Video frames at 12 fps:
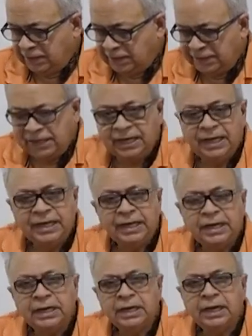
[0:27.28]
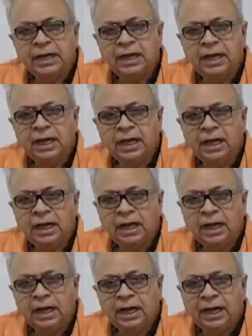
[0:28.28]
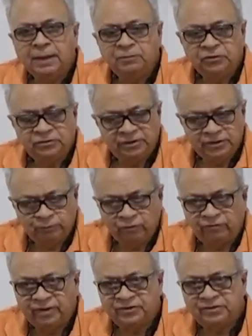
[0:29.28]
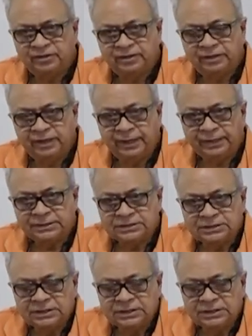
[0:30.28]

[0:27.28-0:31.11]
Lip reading: Currently, I'm research professor at